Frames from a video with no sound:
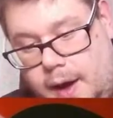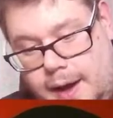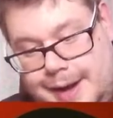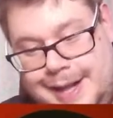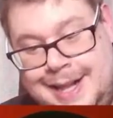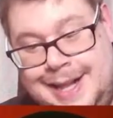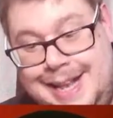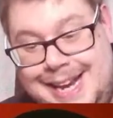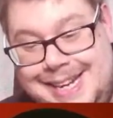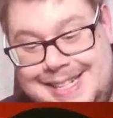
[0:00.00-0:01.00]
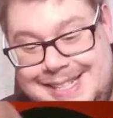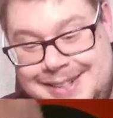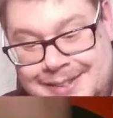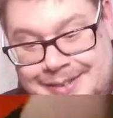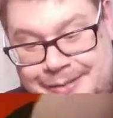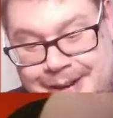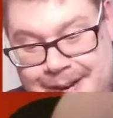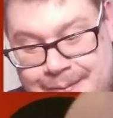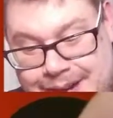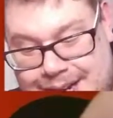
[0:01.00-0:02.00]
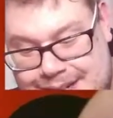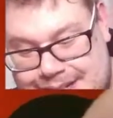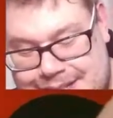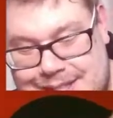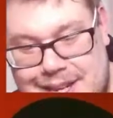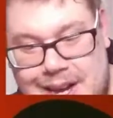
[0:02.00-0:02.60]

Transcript: A Glaceon VMAX.